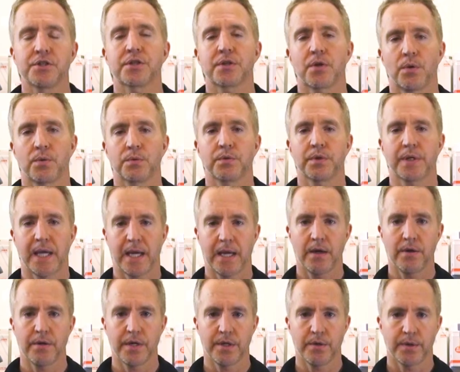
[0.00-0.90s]
Total
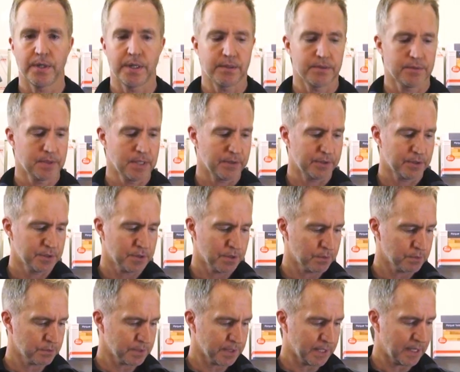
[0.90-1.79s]
Care unit. Now the
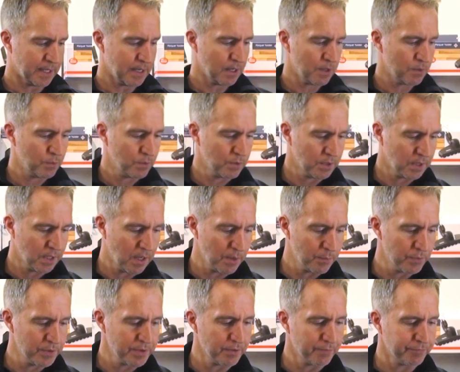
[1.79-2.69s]
Total Care will
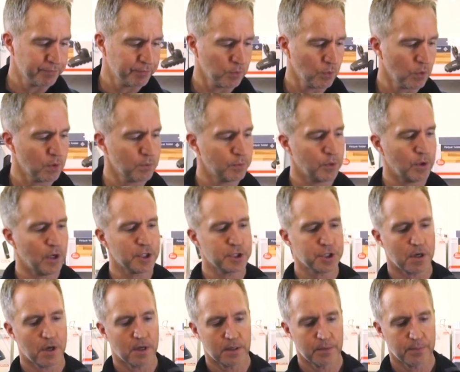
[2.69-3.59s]
come with the floor
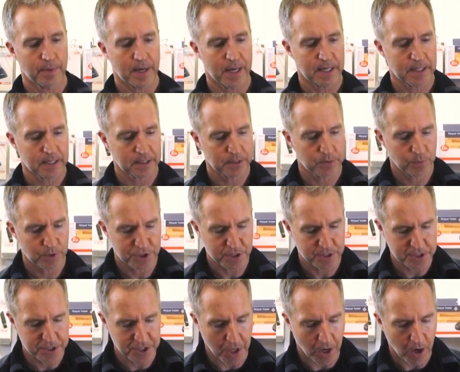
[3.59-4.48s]
brush automatically, which
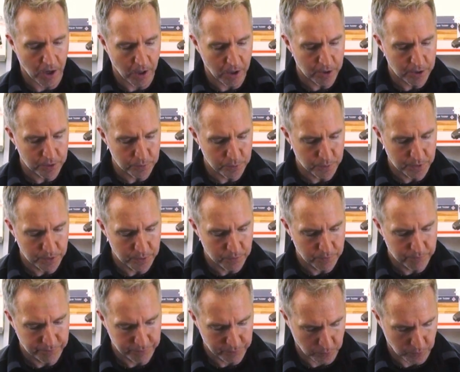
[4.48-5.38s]
is the hardwood
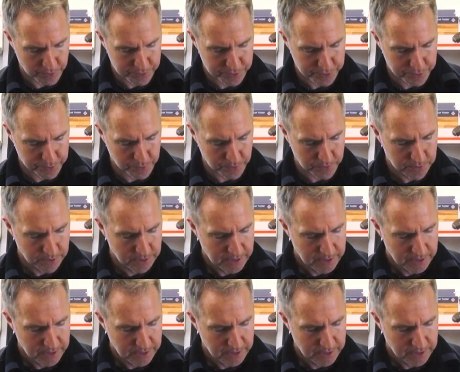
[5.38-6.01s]
floor tool.